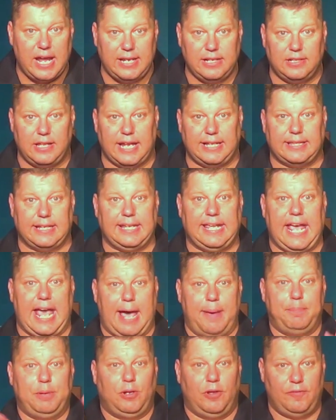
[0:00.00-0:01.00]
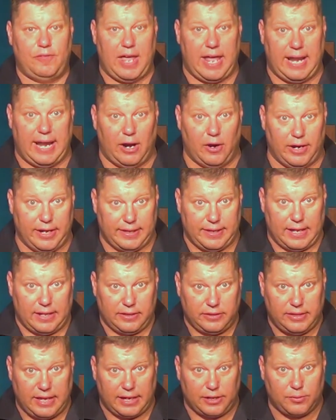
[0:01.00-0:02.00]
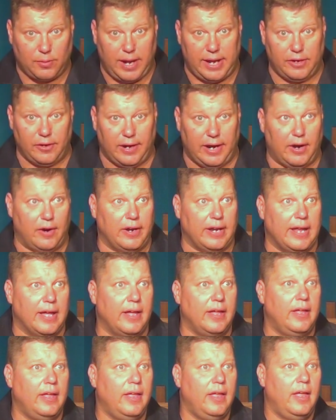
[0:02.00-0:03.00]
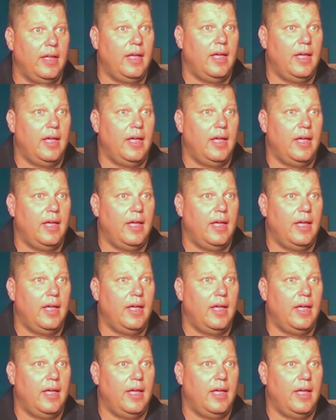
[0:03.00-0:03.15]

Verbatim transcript: is kind of like the capital of that area, that, that greater area.